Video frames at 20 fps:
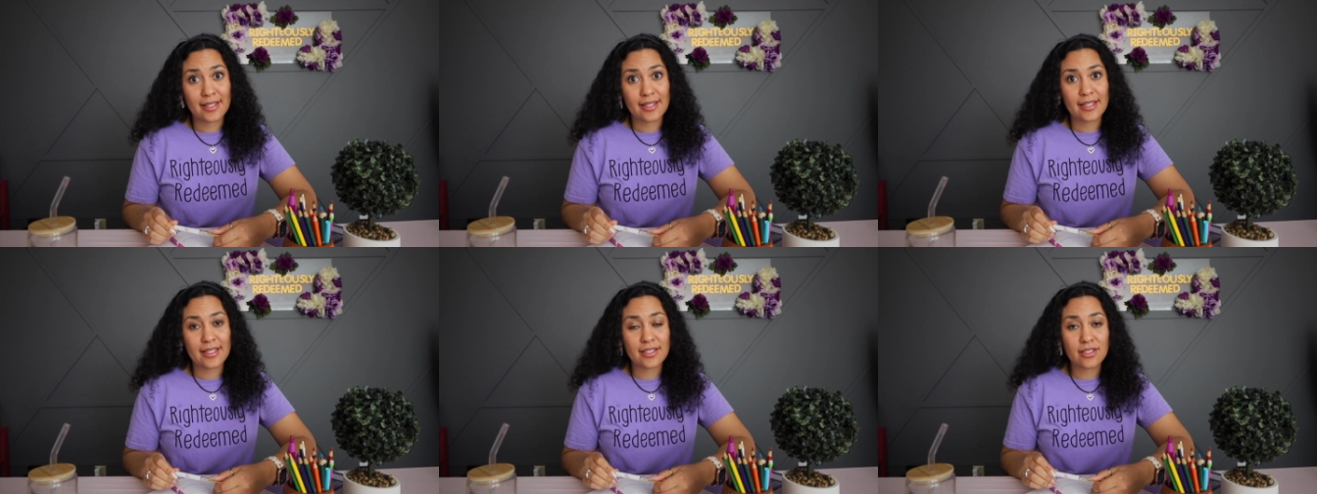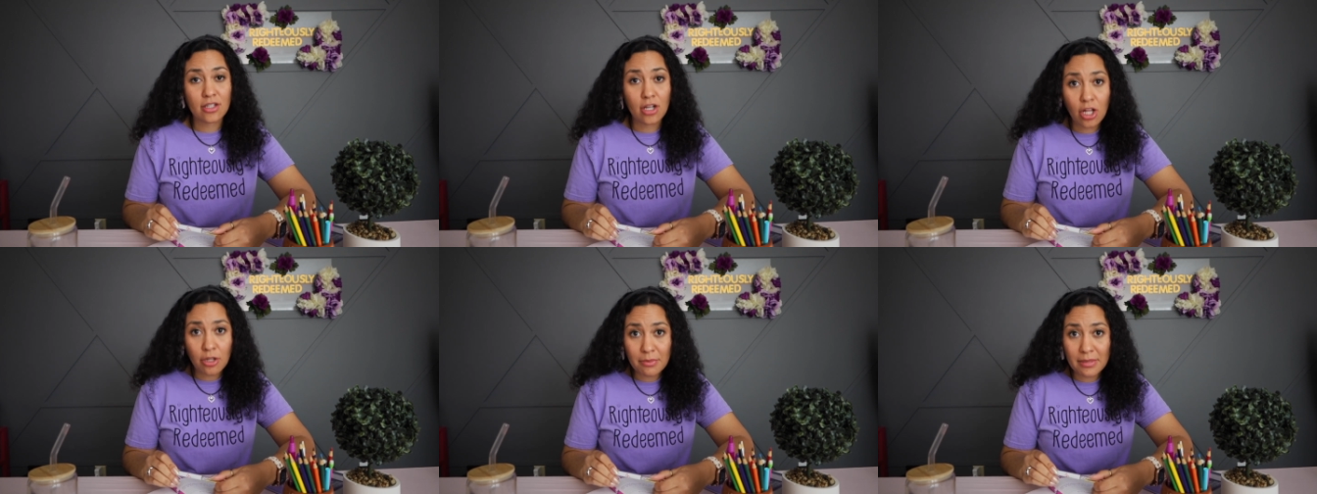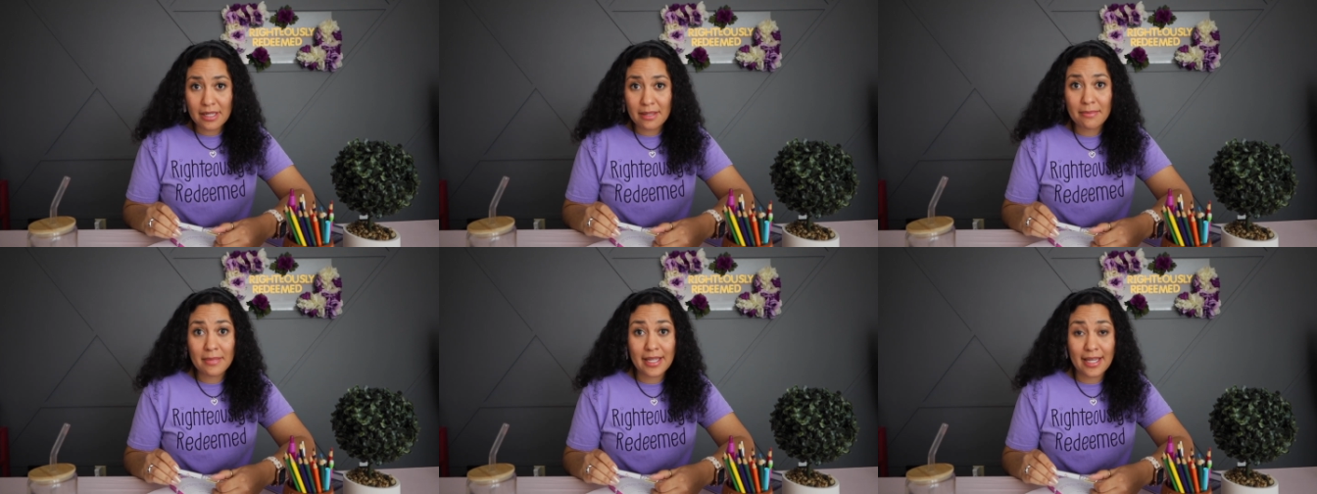He's called
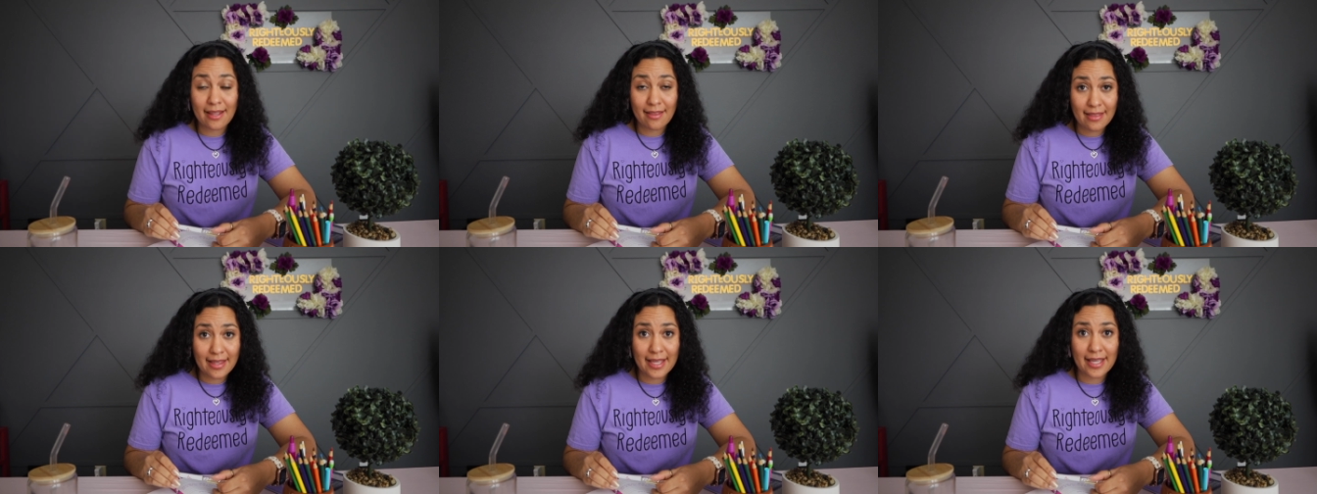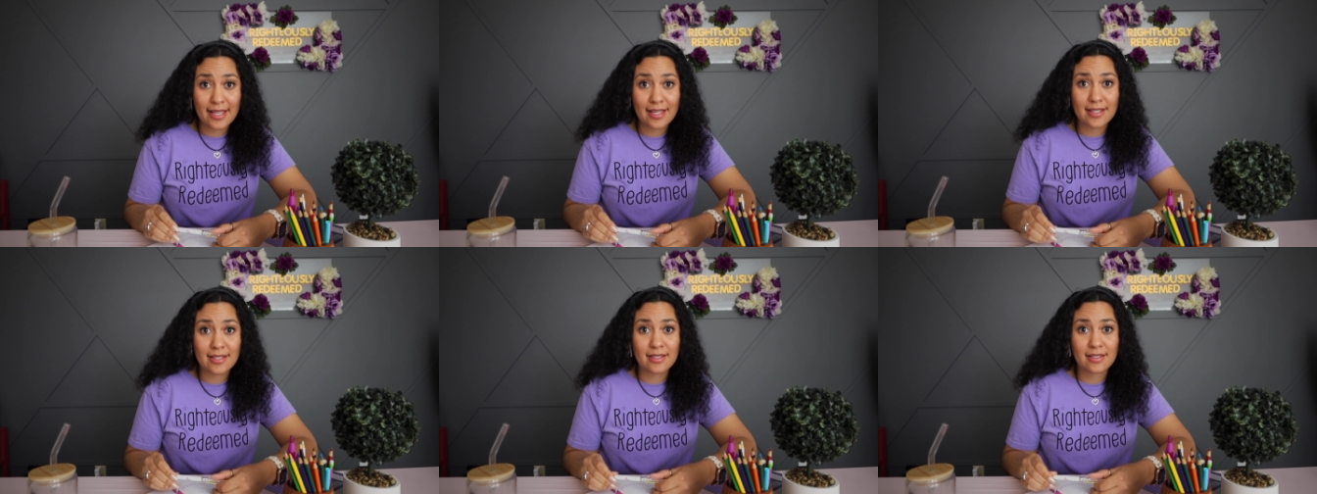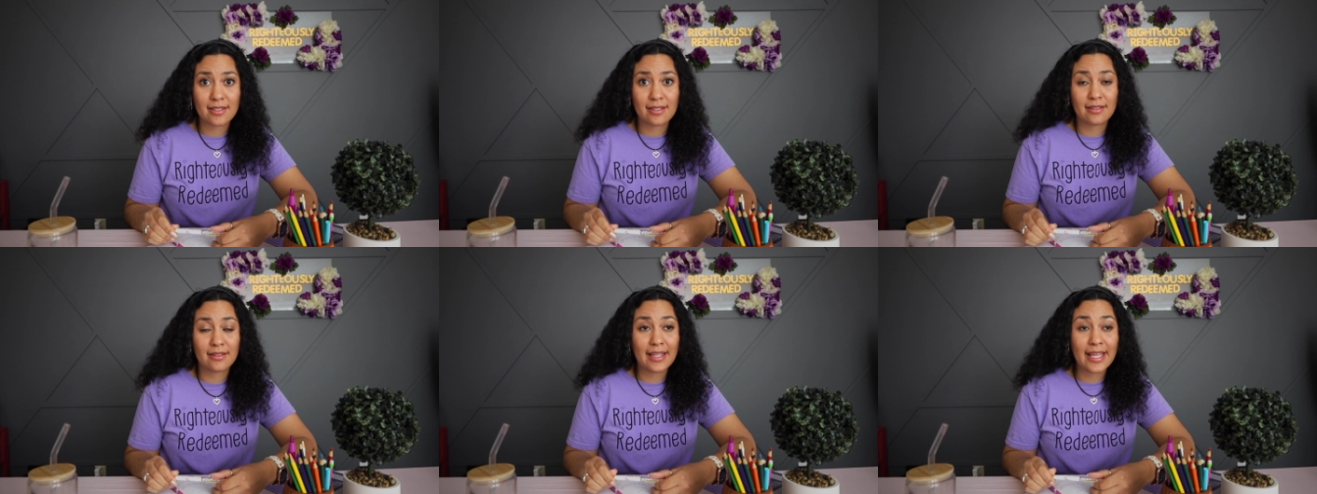me to many
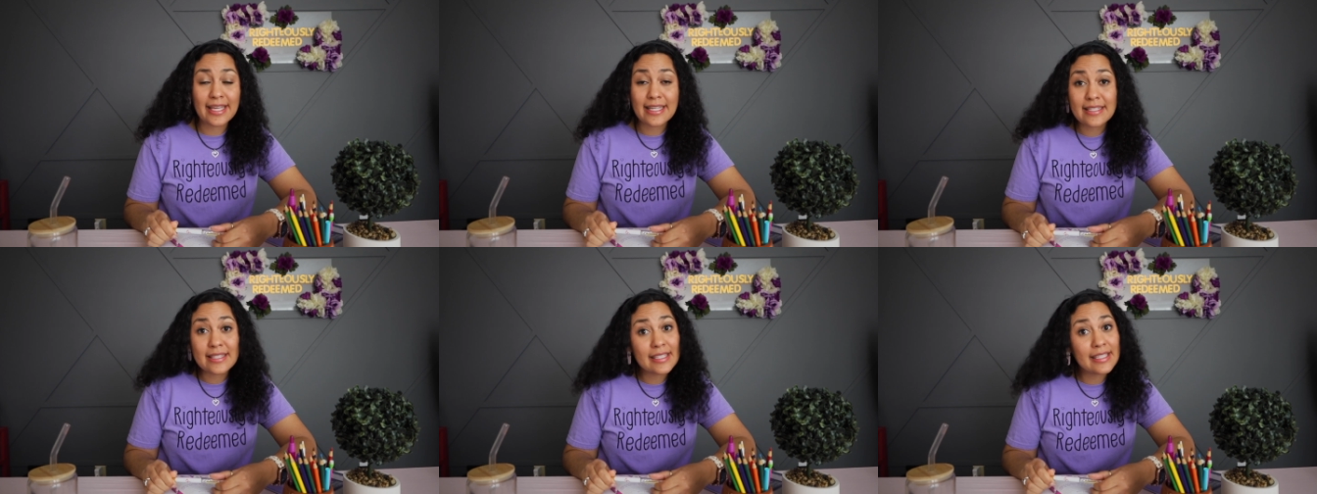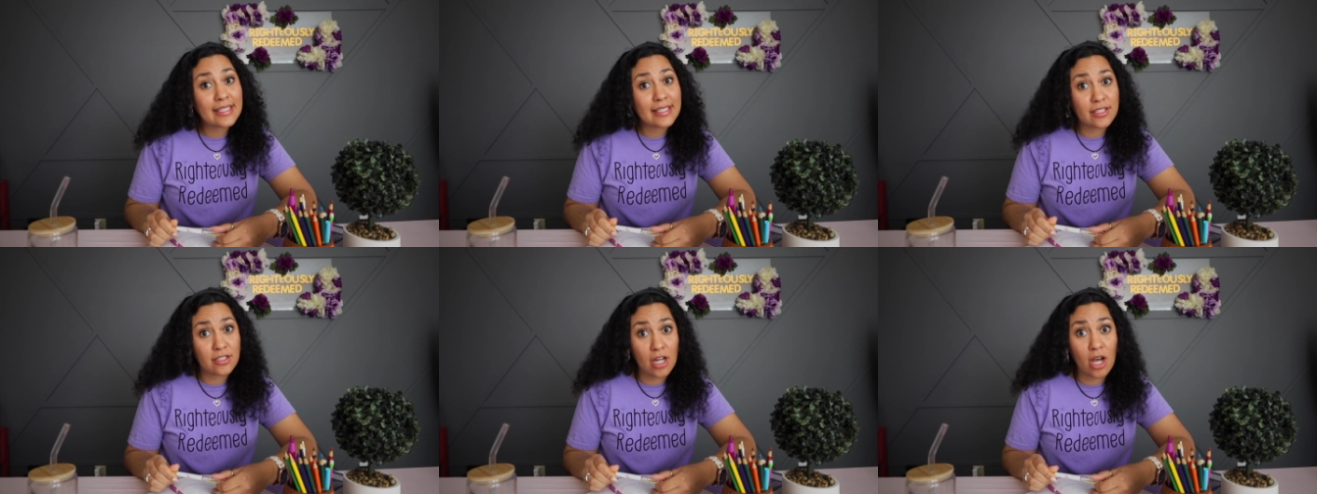things and lazy is